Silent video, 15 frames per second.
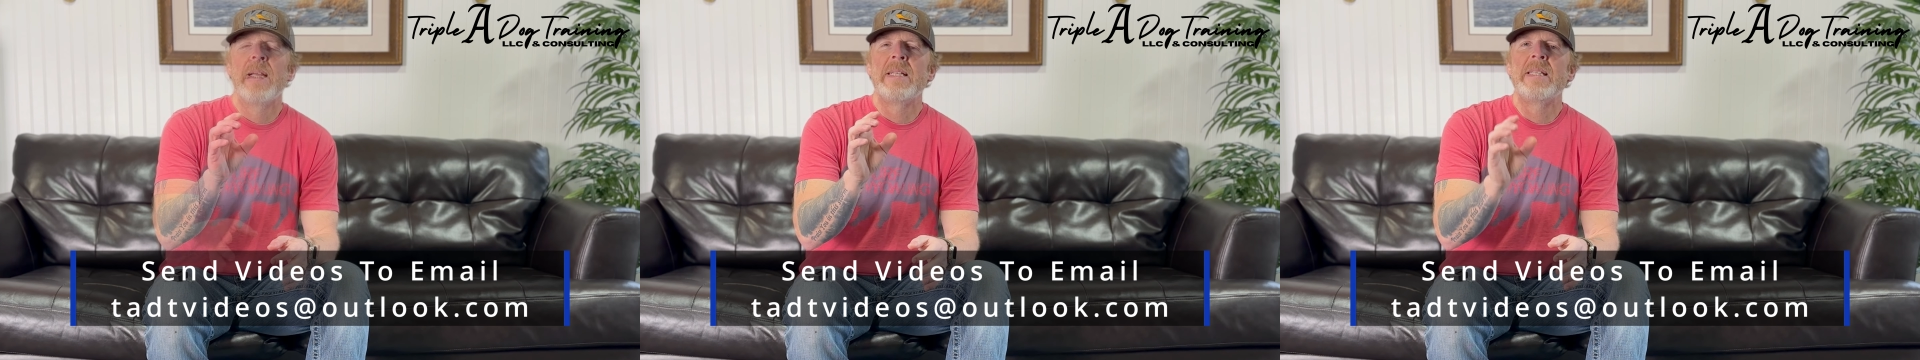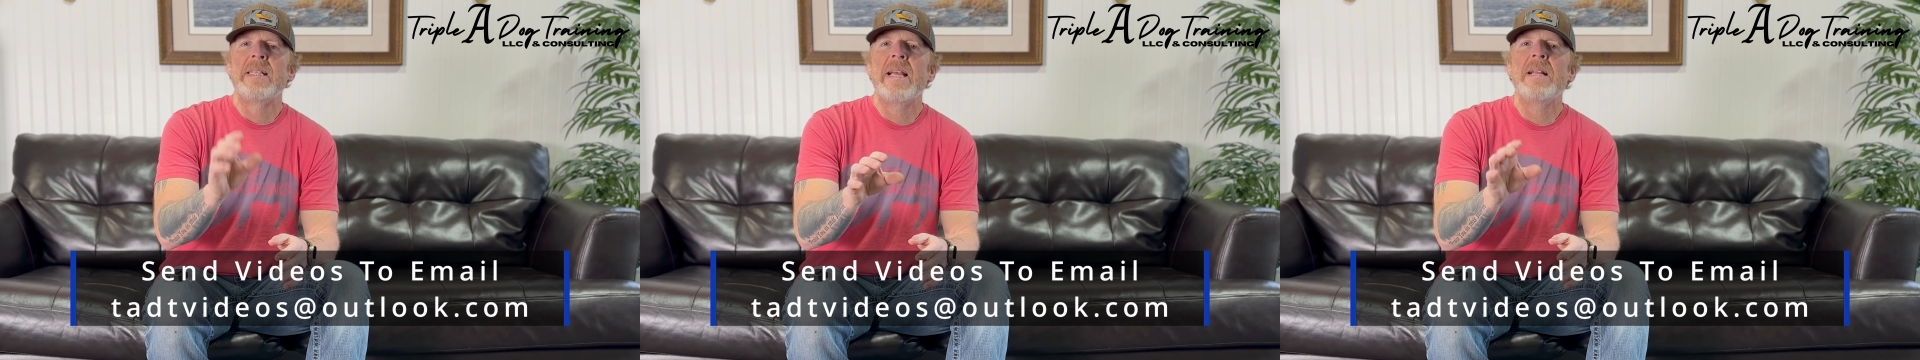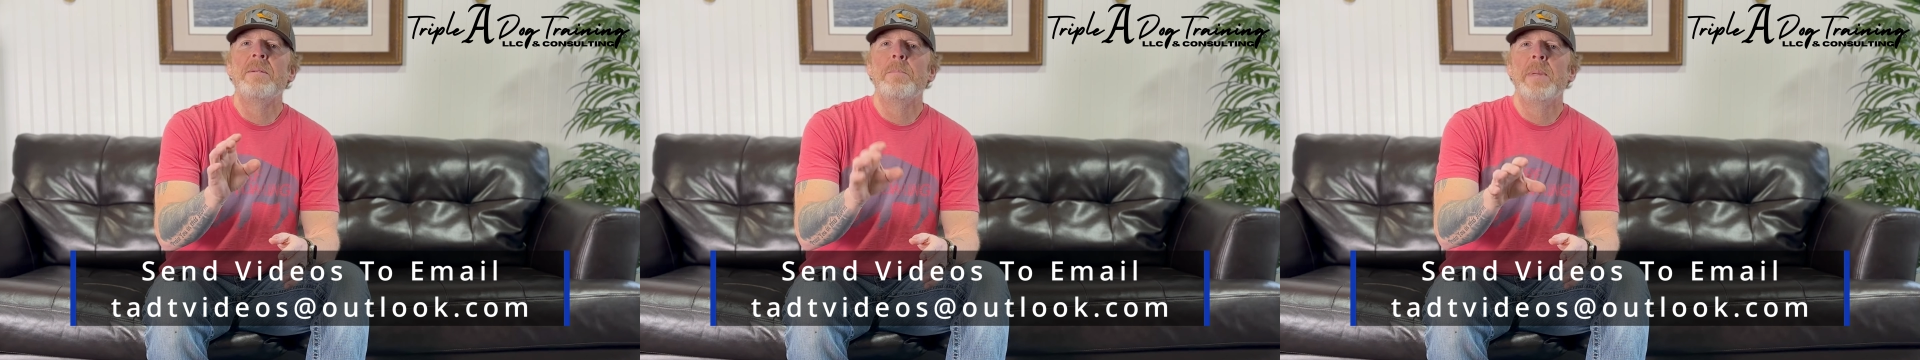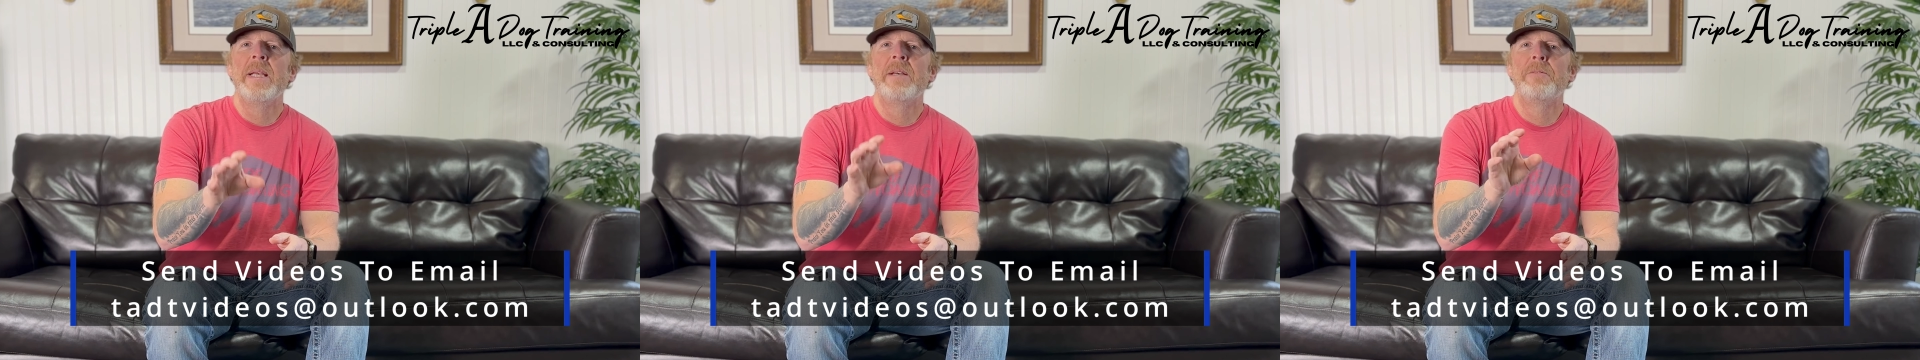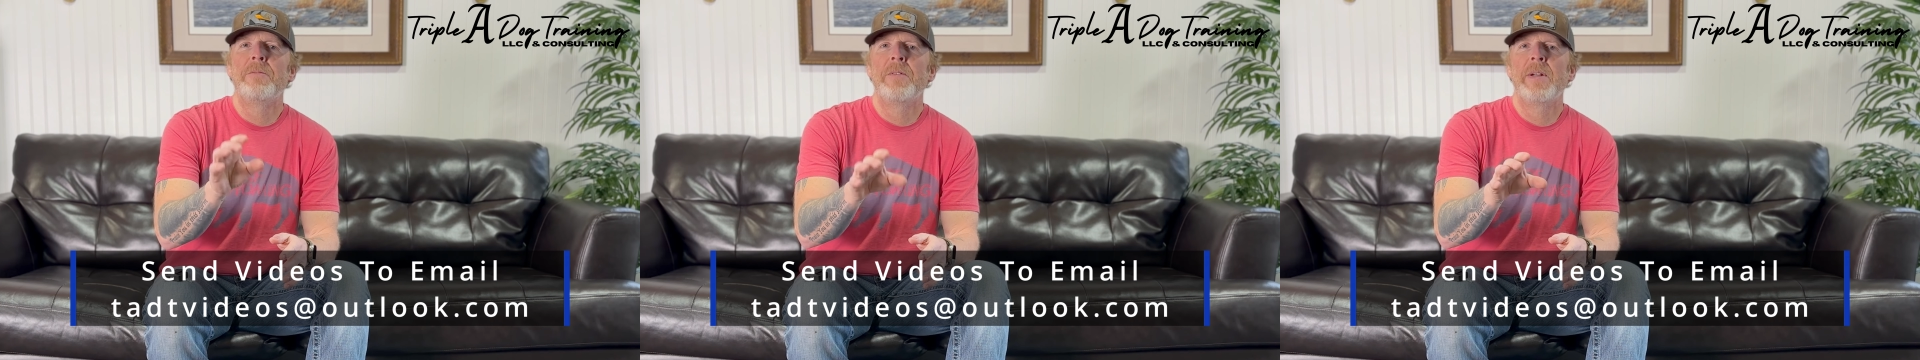send
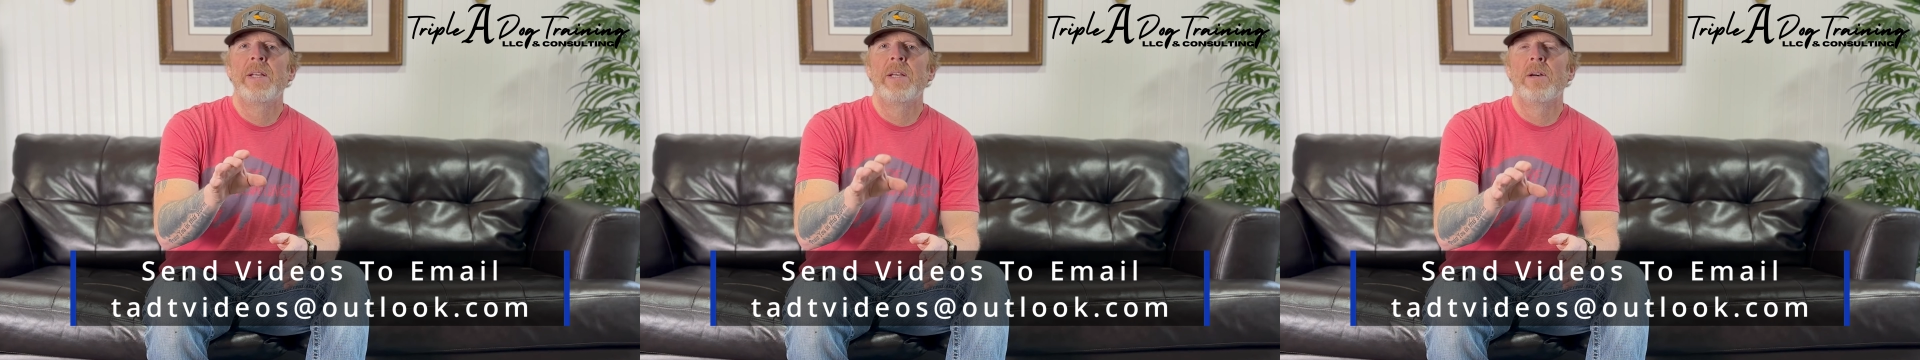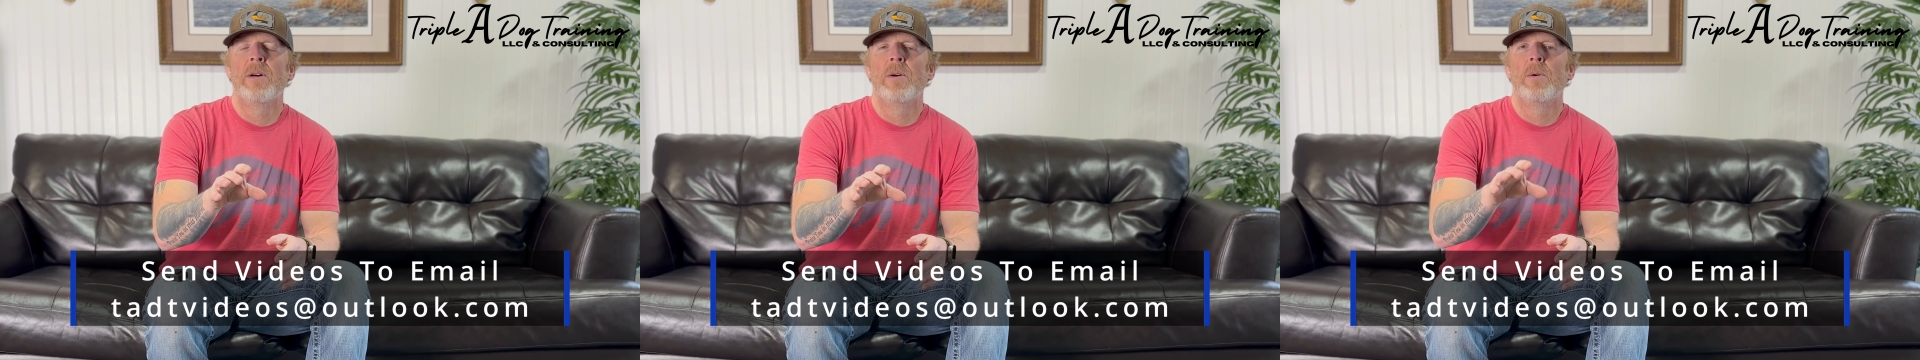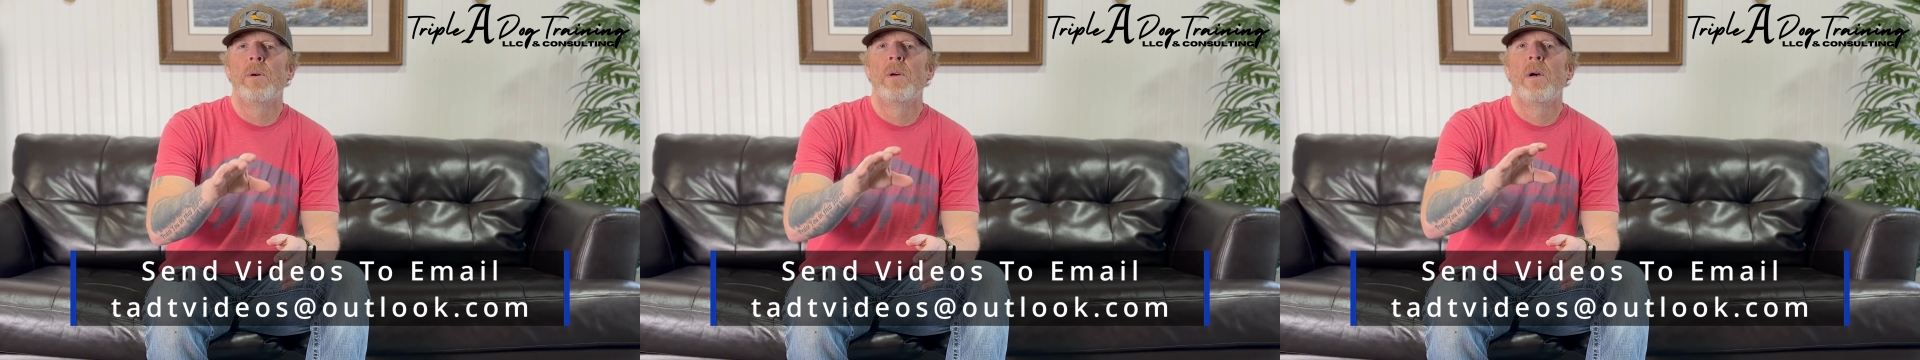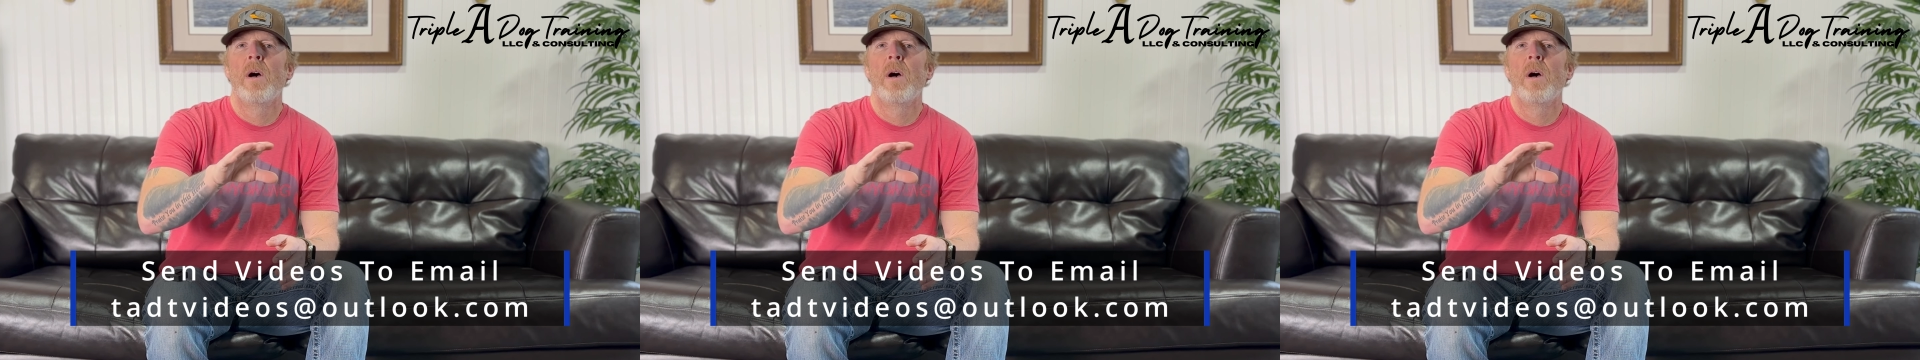me a video